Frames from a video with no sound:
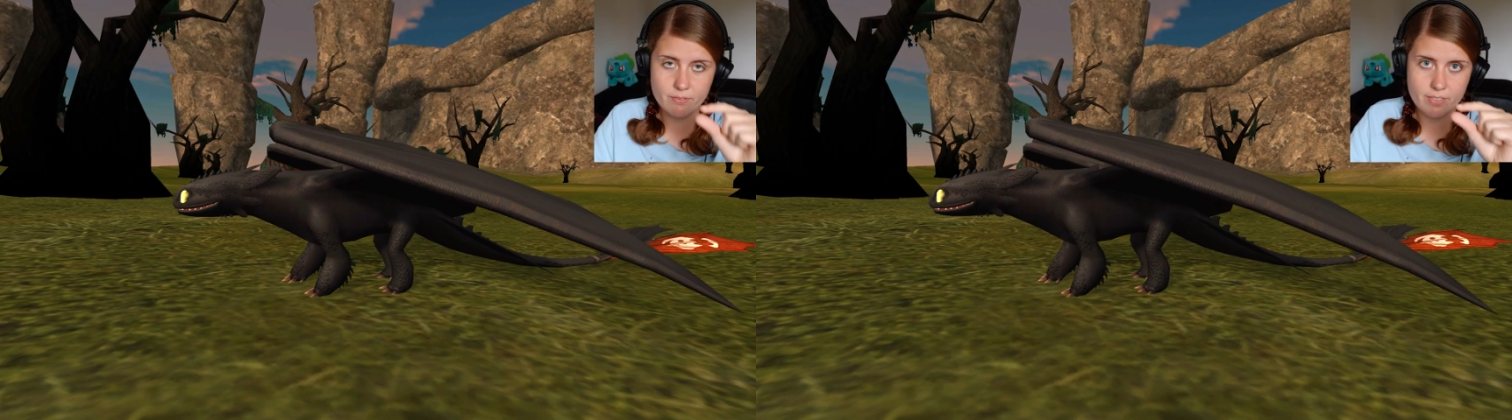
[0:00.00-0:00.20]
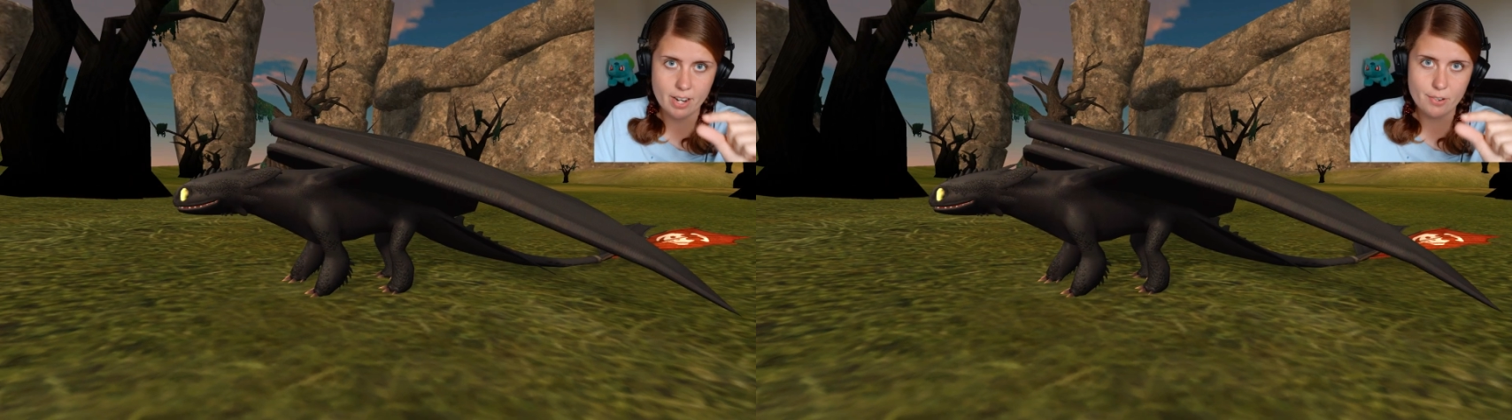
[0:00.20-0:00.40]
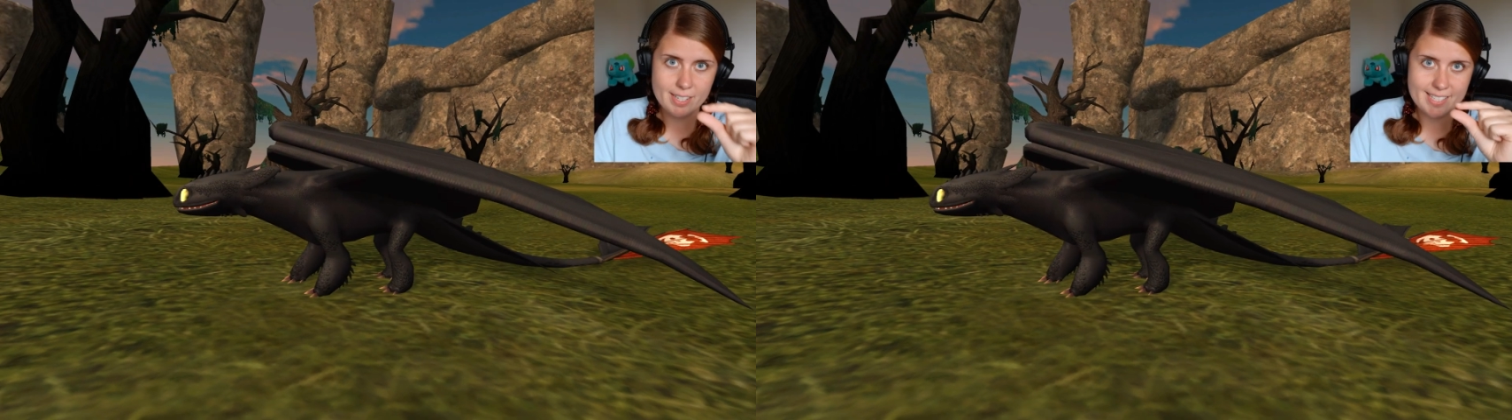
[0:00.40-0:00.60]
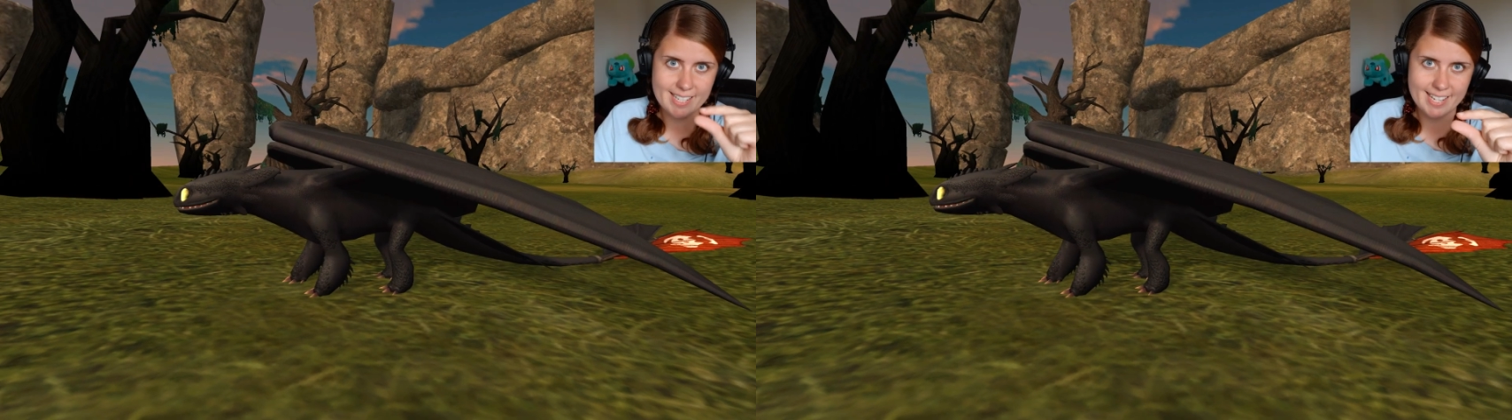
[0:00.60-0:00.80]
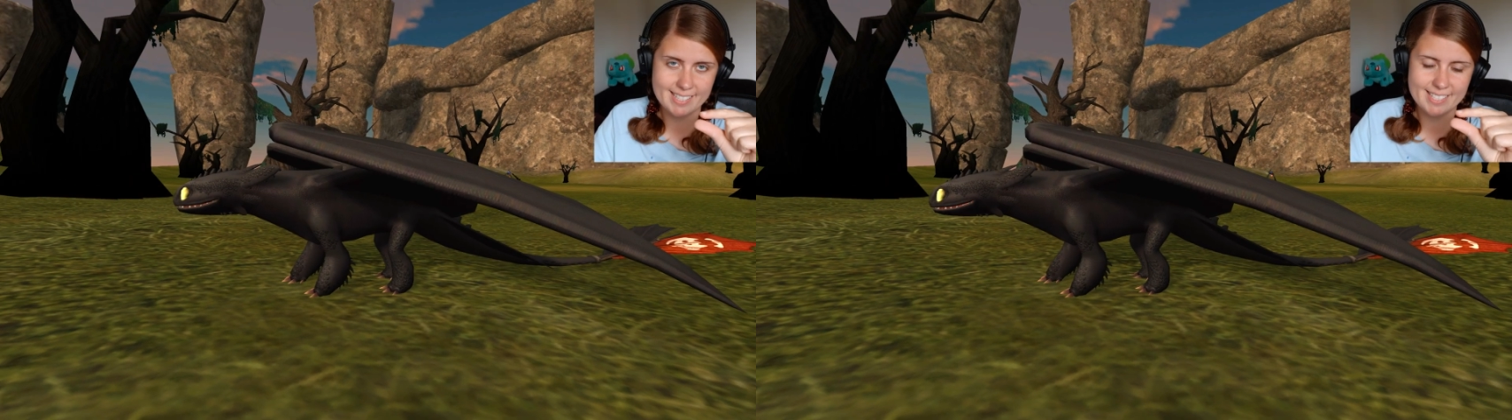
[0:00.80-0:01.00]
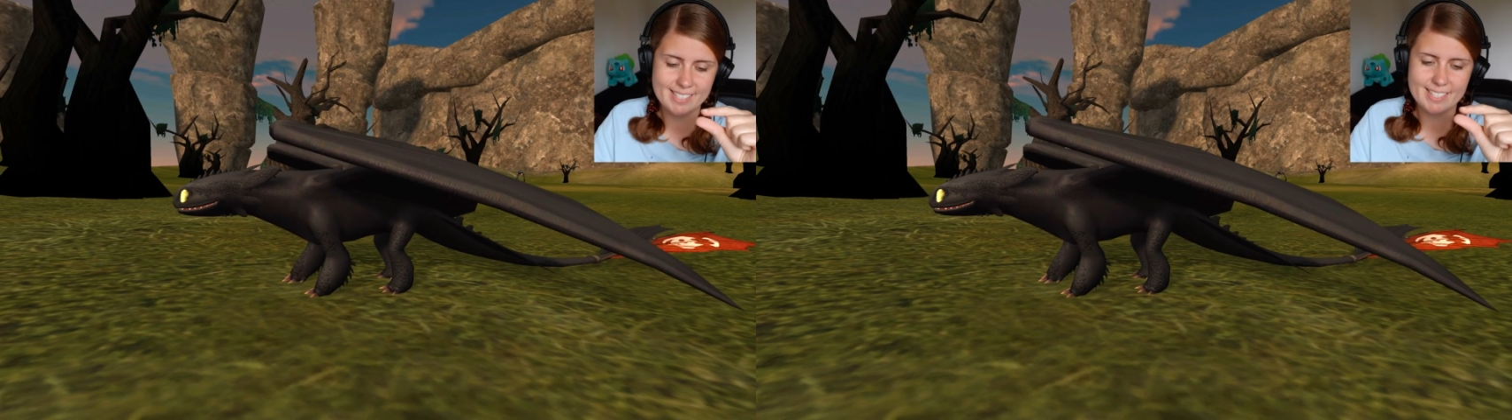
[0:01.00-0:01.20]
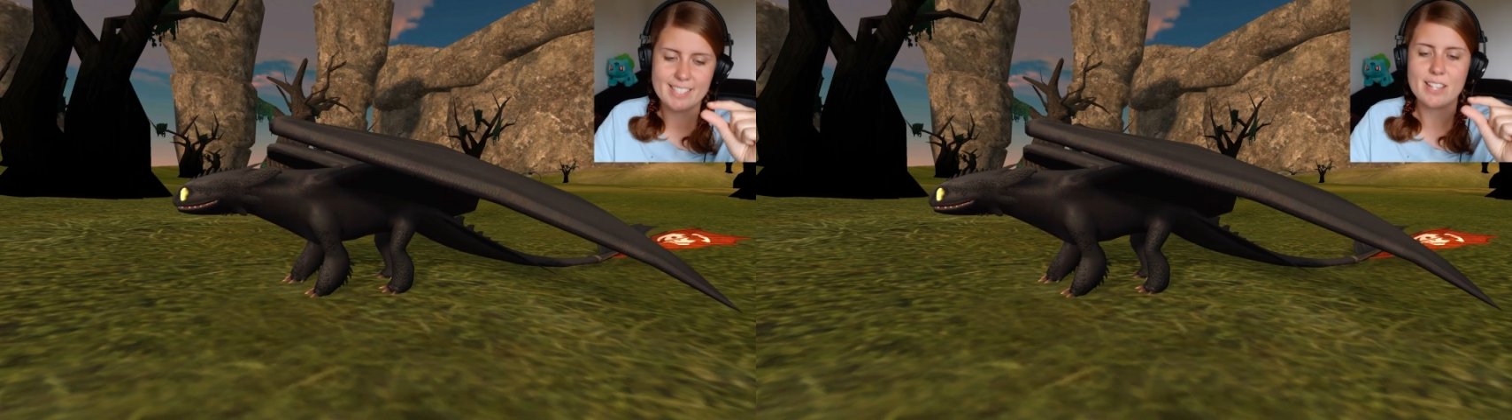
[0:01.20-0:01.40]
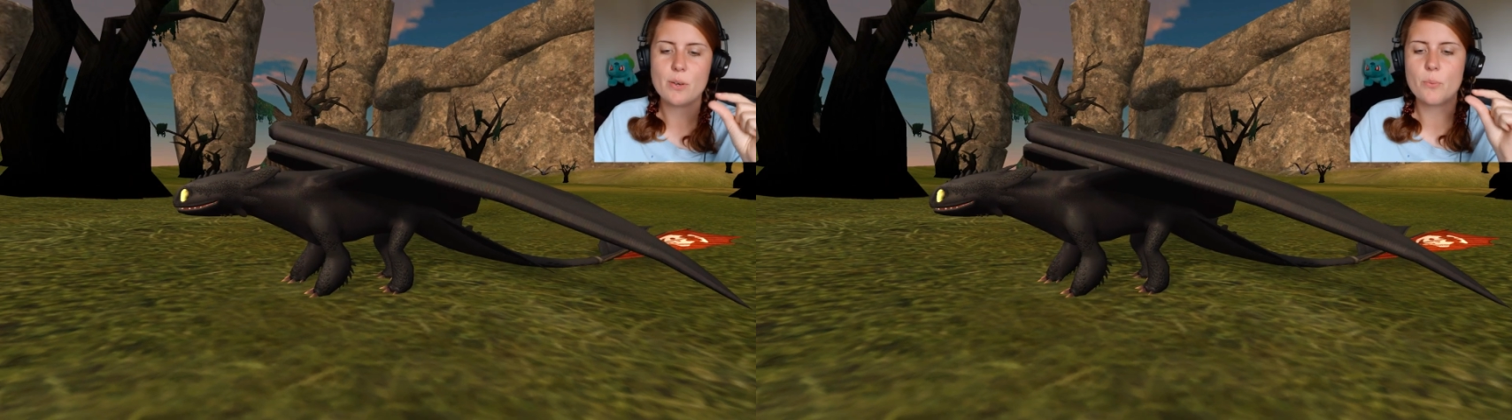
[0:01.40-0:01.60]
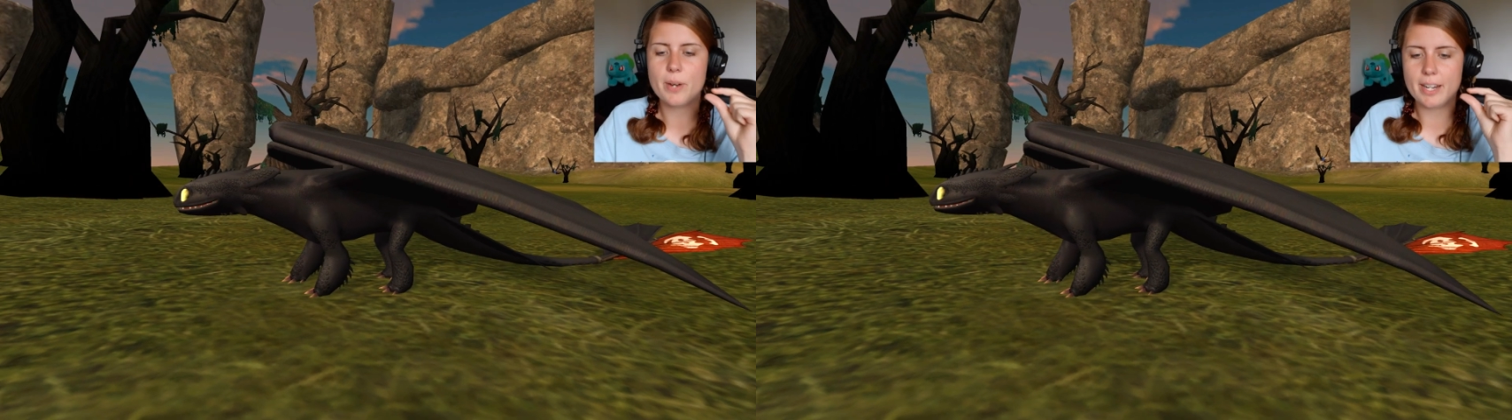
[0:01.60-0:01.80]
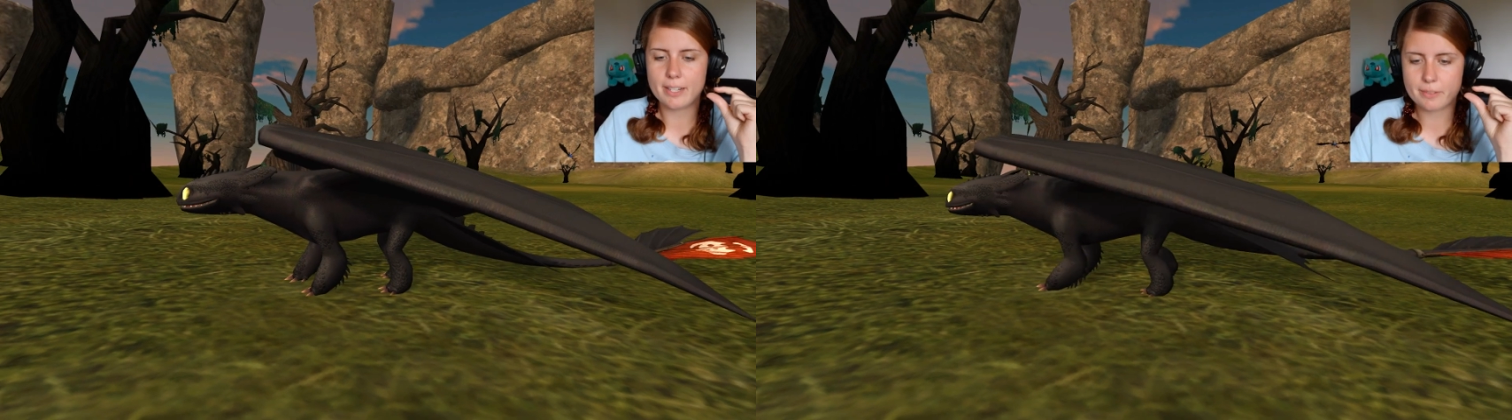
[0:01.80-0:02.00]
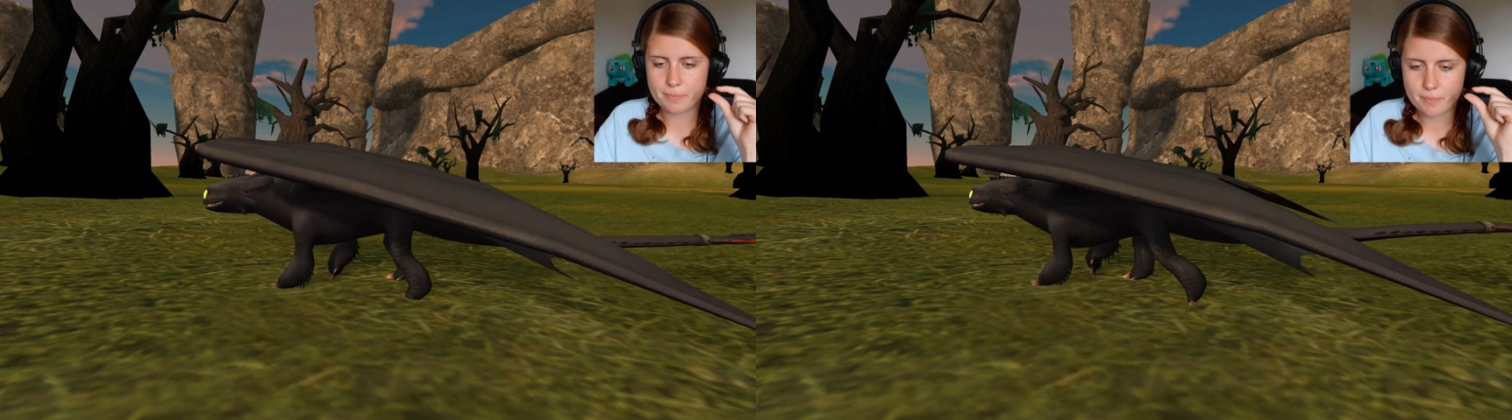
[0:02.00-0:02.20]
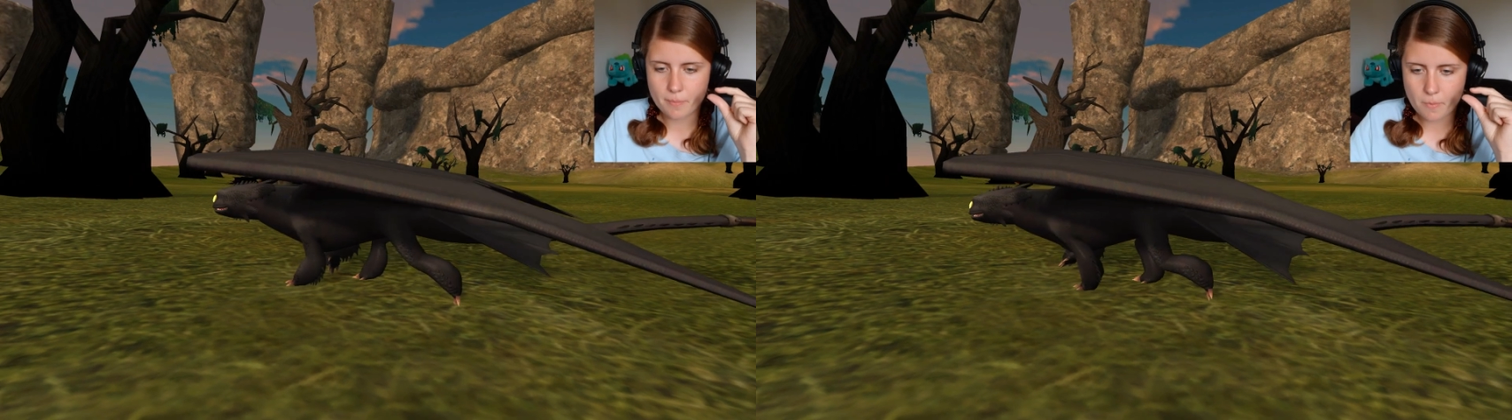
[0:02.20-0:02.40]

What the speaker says: very dense wing,